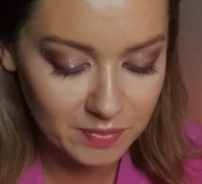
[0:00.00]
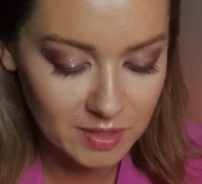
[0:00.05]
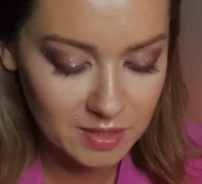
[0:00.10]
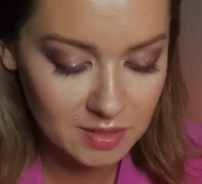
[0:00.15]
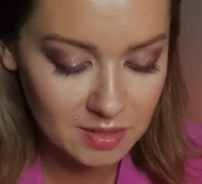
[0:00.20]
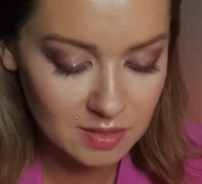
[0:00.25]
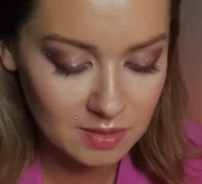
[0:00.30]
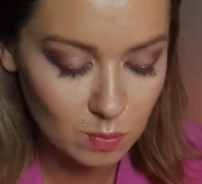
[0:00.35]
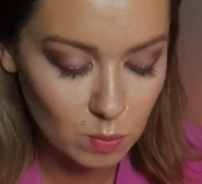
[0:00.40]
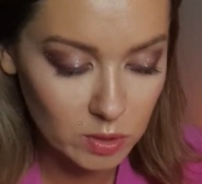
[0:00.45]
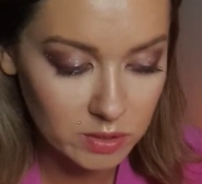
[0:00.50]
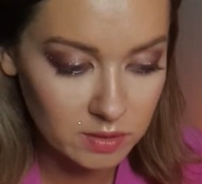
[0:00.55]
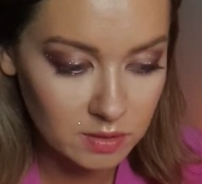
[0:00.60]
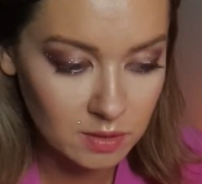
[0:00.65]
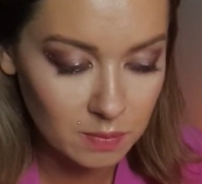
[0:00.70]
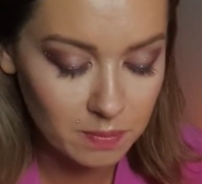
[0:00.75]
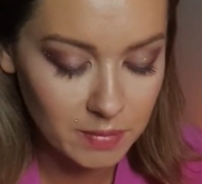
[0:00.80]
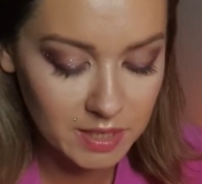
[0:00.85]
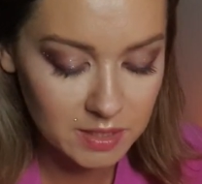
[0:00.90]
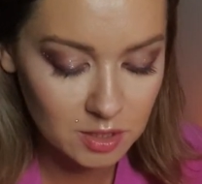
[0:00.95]
This is
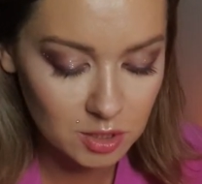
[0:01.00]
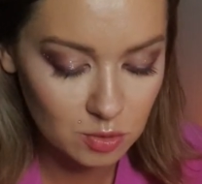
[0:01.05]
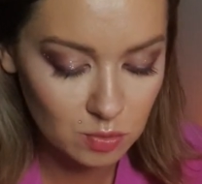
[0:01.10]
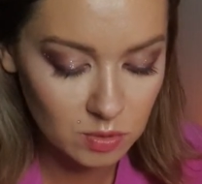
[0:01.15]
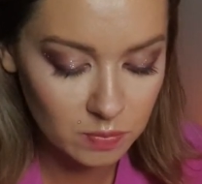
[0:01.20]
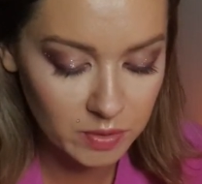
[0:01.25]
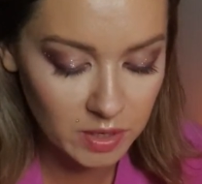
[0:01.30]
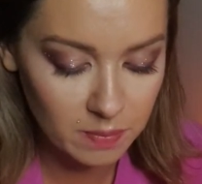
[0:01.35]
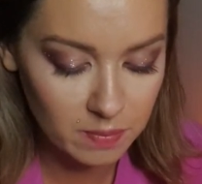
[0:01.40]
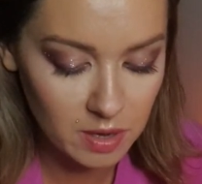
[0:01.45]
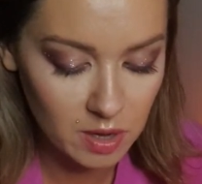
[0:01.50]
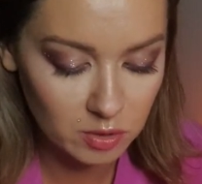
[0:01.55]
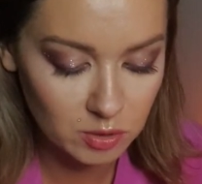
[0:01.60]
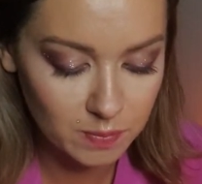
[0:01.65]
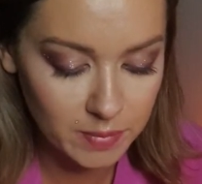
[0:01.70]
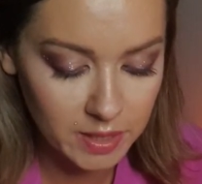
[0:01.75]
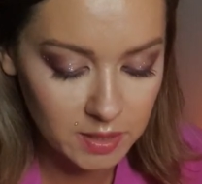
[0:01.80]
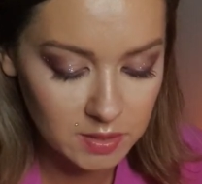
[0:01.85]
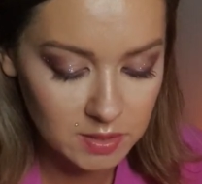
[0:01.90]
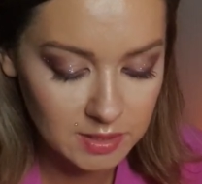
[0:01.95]
what the message will be
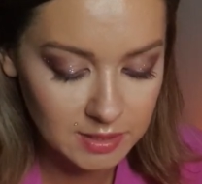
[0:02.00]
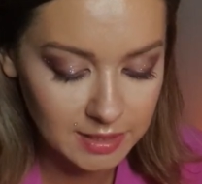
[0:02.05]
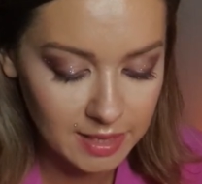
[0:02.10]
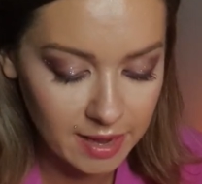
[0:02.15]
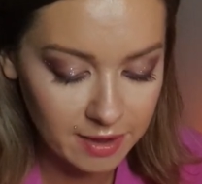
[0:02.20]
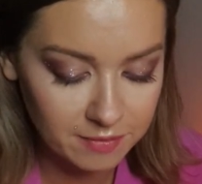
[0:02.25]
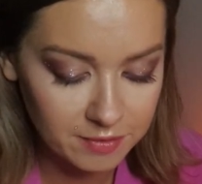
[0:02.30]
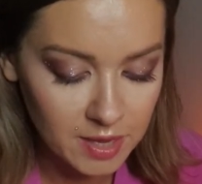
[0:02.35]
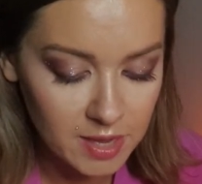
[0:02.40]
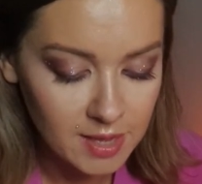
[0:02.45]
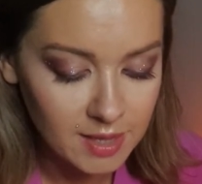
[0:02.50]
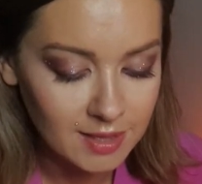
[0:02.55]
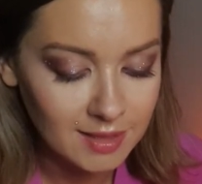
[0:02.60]
about. Balanced life.